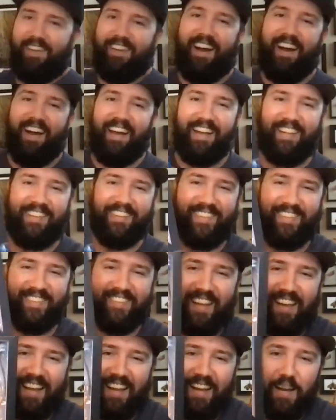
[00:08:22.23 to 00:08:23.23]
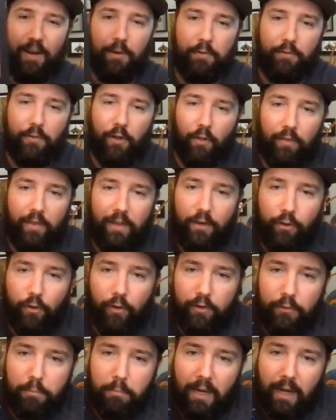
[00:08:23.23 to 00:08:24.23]
nice. We've got the
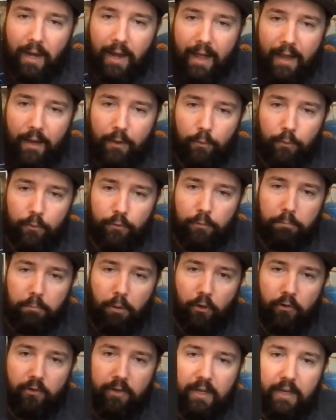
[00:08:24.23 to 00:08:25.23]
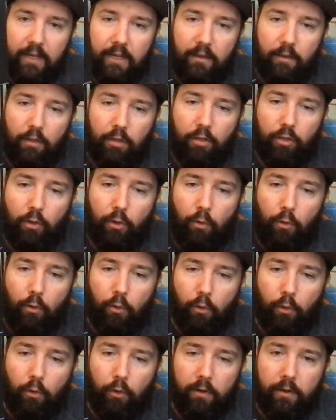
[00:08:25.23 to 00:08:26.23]
Chris McLeod body
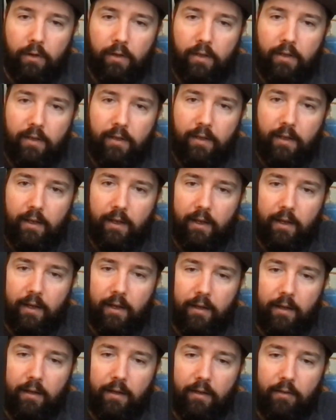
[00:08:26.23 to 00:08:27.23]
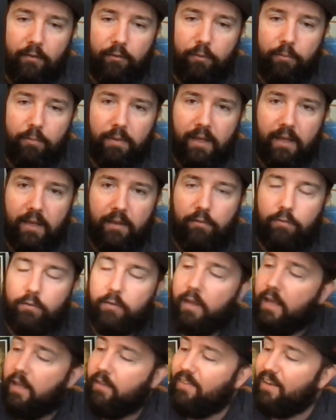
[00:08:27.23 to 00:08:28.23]
Thor. Uh, from the, in,
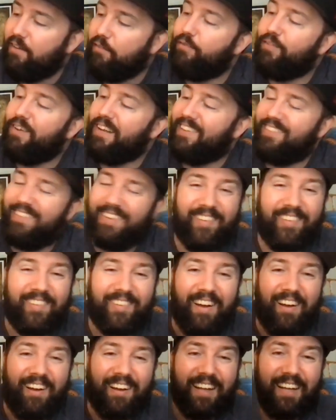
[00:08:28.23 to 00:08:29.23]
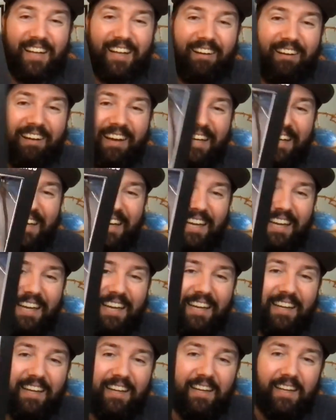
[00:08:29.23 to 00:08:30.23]
the Infinity Saga line
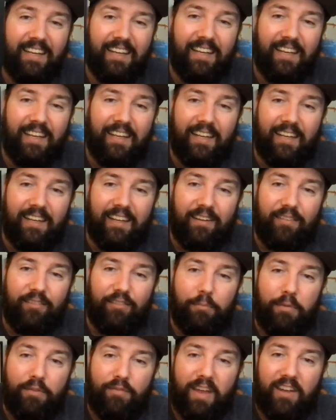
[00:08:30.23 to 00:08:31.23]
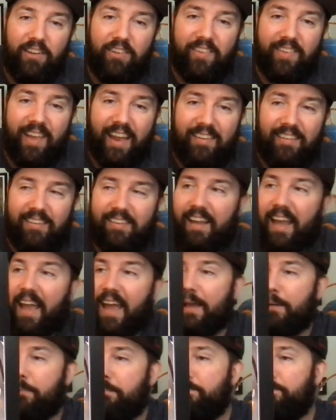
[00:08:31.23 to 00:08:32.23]
here, from Avengers
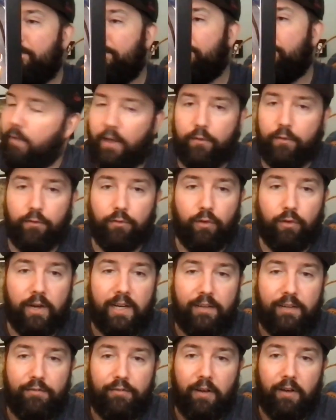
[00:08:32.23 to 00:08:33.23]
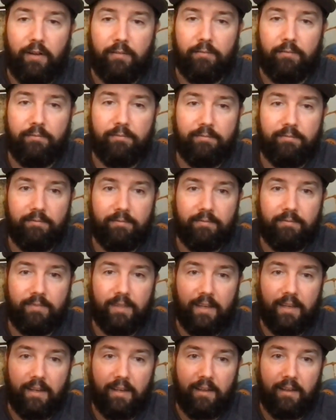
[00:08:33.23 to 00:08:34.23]
Endgame. That's really fun.
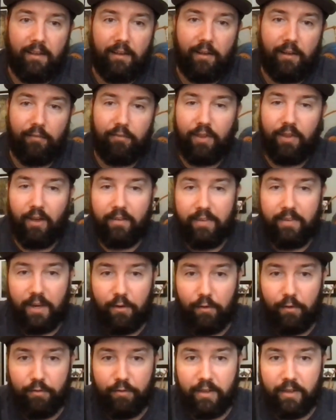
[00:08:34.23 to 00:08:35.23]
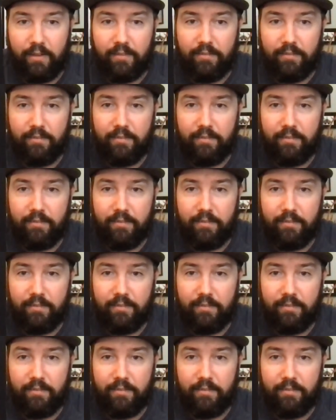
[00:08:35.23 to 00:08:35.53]
Uh, I love the idea of it.